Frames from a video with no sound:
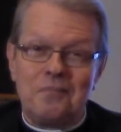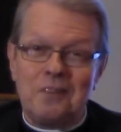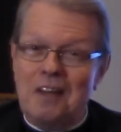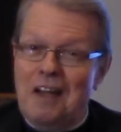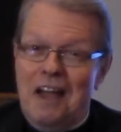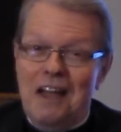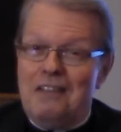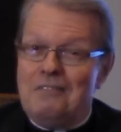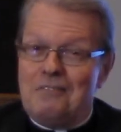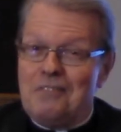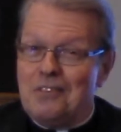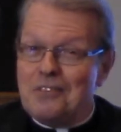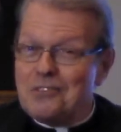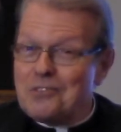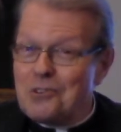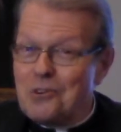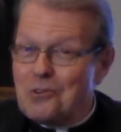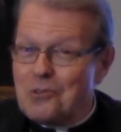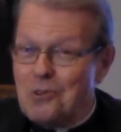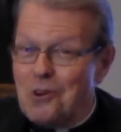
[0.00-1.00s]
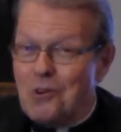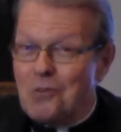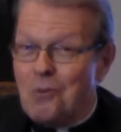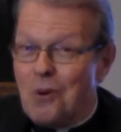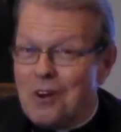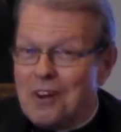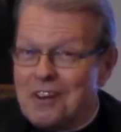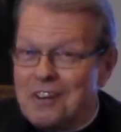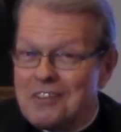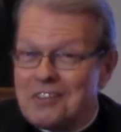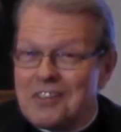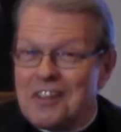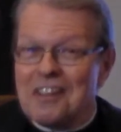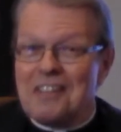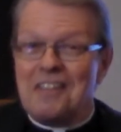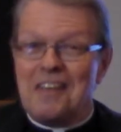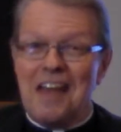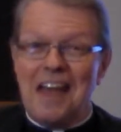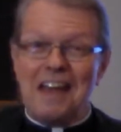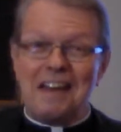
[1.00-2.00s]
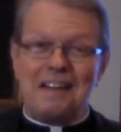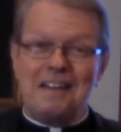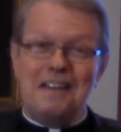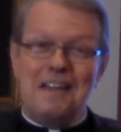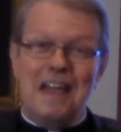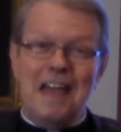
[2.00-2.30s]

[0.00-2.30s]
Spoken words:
I felt so good when he said that.